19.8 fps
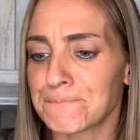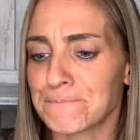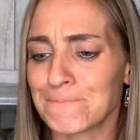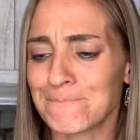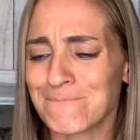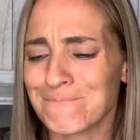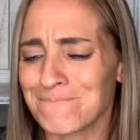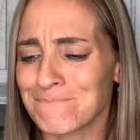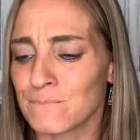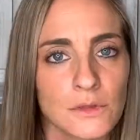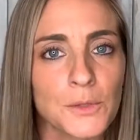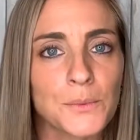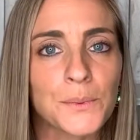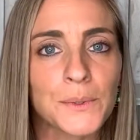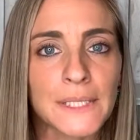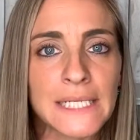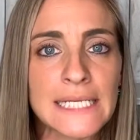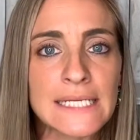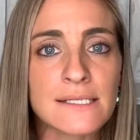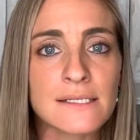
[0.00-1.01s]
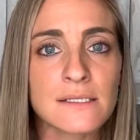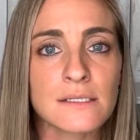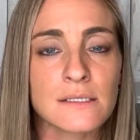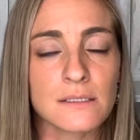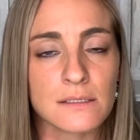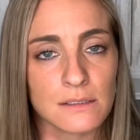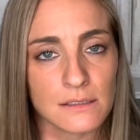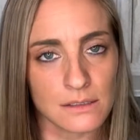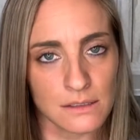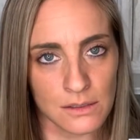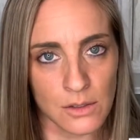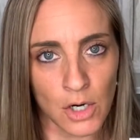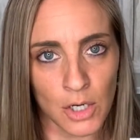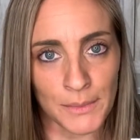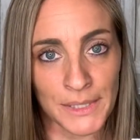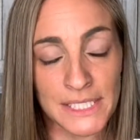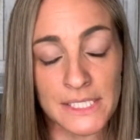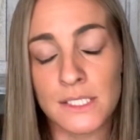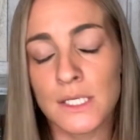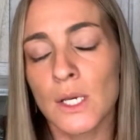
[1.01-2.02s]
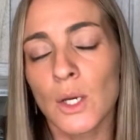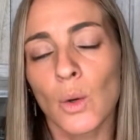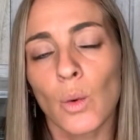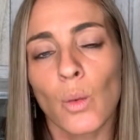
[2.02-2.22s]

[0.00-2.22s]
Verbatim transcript: Mm, the priest's garments